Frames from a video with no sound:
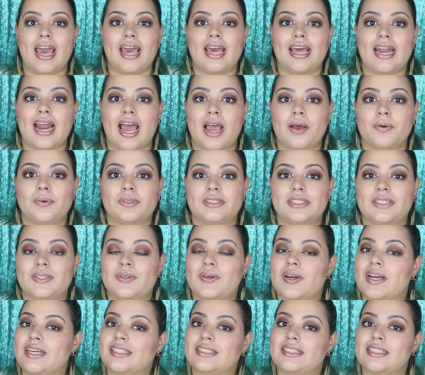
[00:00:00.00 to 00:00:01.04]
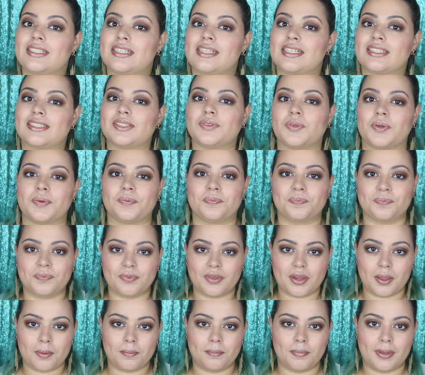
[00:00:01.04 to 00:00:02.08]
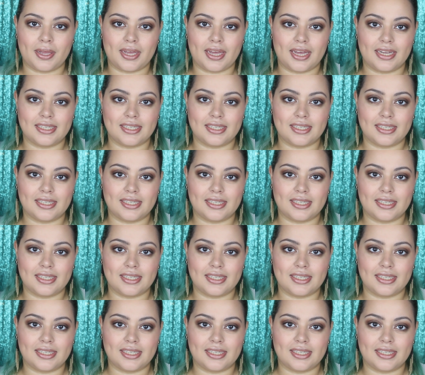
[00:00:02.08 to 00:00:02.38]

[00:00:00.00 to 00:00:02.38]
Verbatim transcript: and I will see you guys in the next one. Bye,